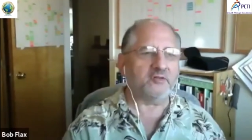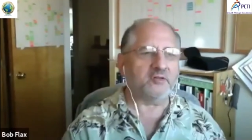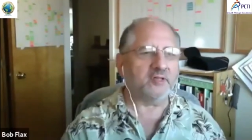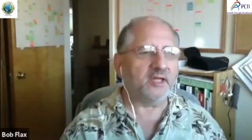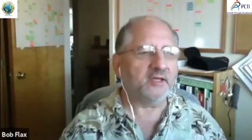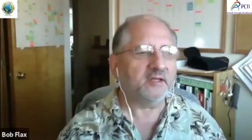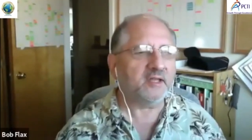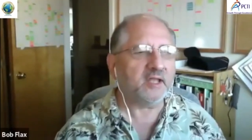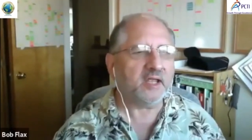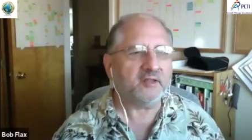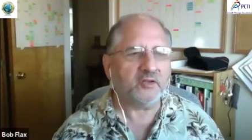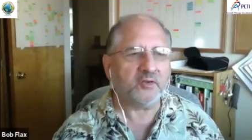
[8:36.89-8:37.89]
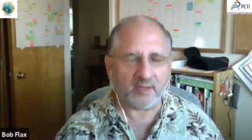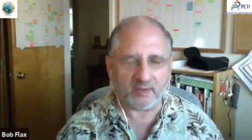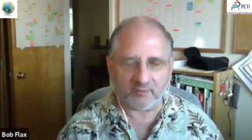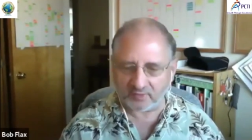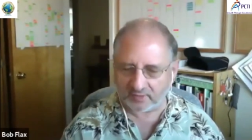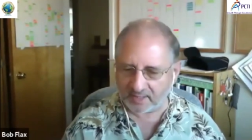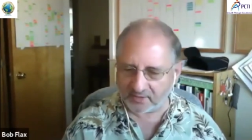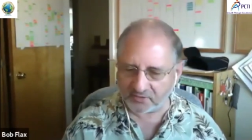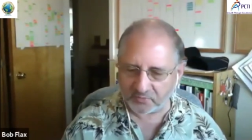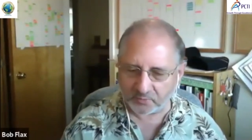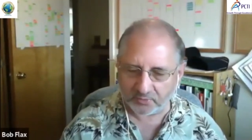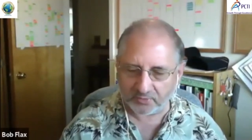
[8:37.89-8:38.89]
Glen. Gail, you have the last
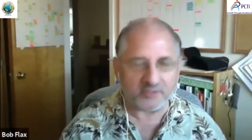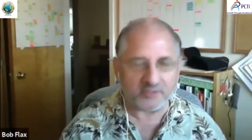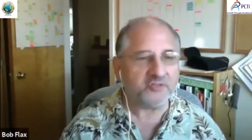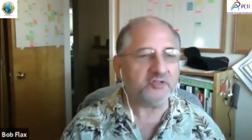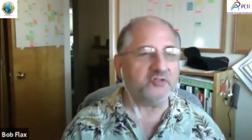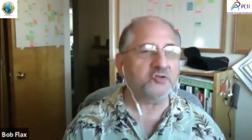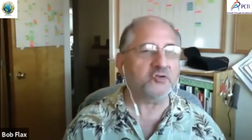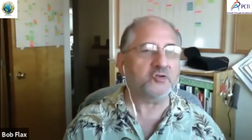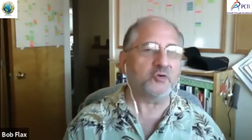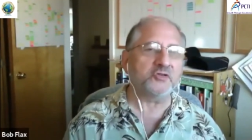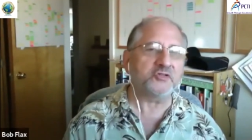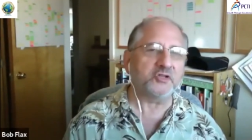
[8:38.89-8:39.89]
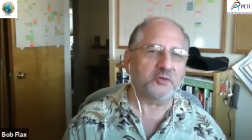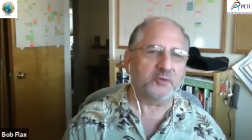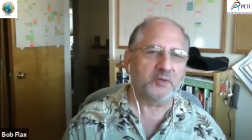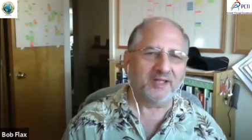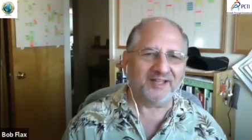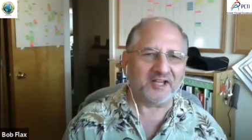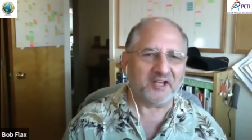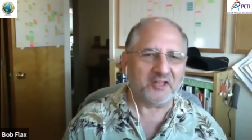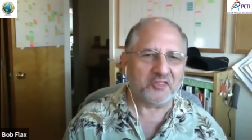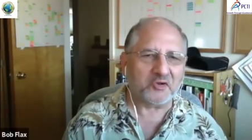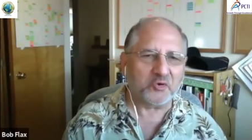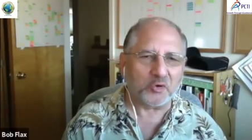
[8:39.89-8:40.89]
word. And since you're also uh,
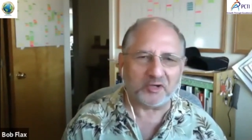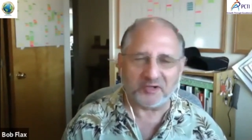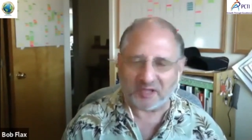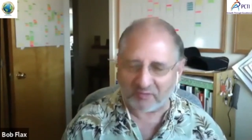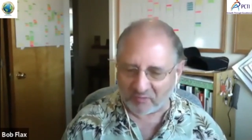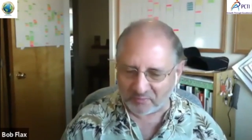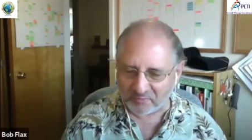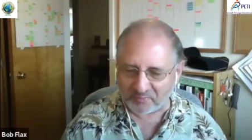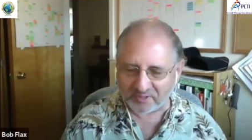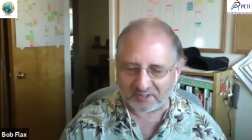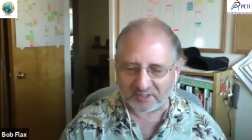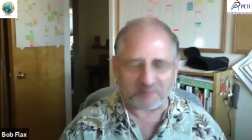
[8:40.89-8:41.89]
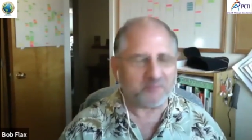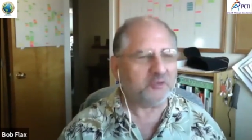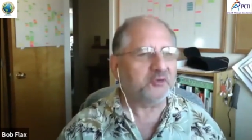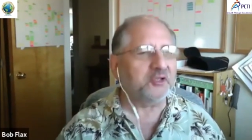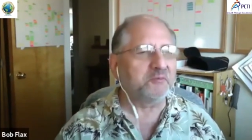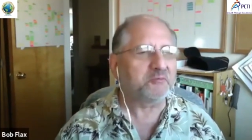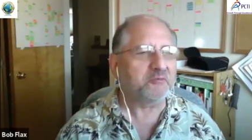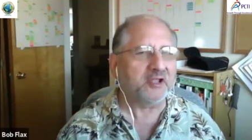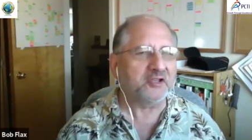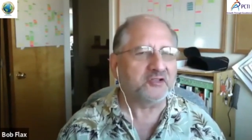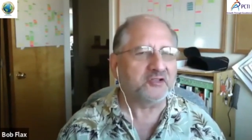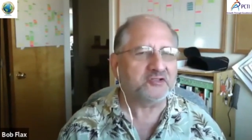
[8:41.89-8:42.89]
the coordinator of the book club, you can bring
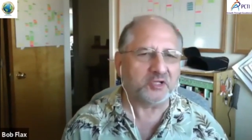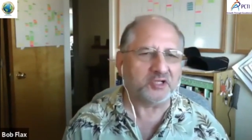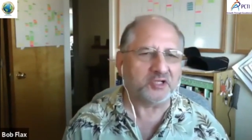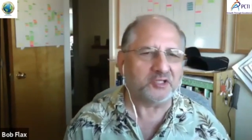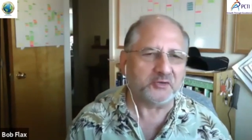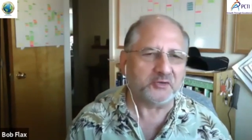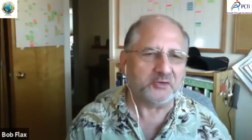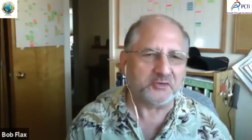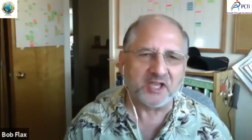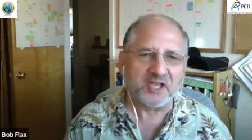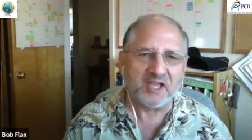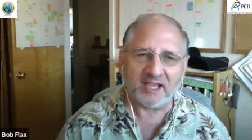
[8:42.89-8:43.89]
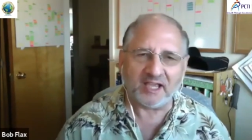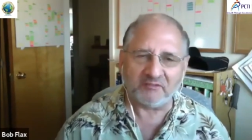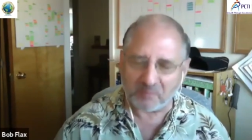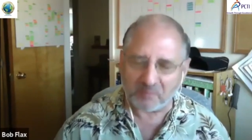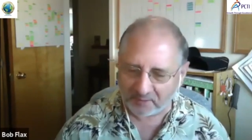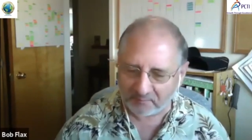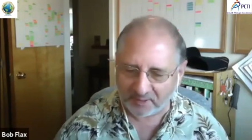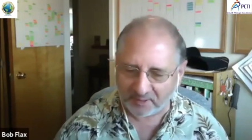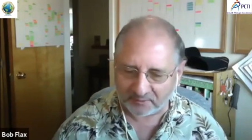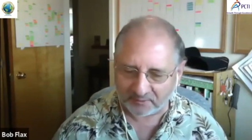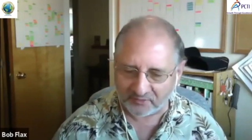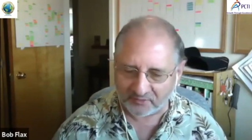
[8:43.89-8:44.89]
us to a close and remind
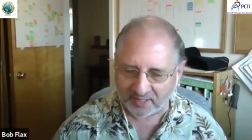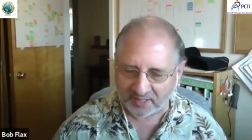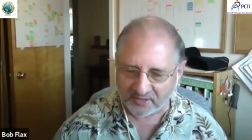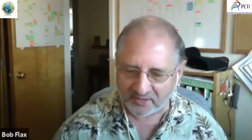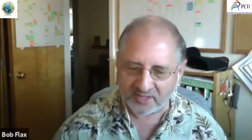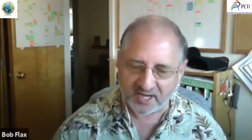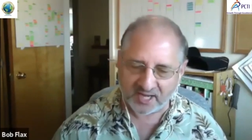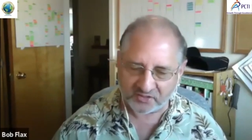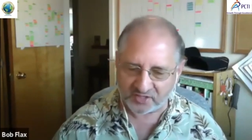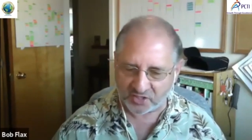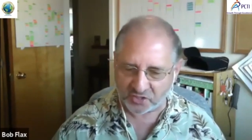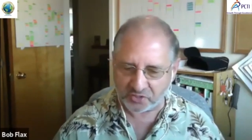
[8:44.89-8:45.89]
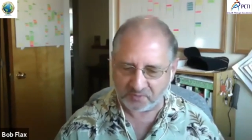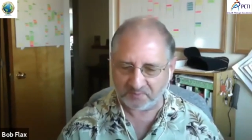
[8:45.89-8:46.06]
people of the, la- the next session.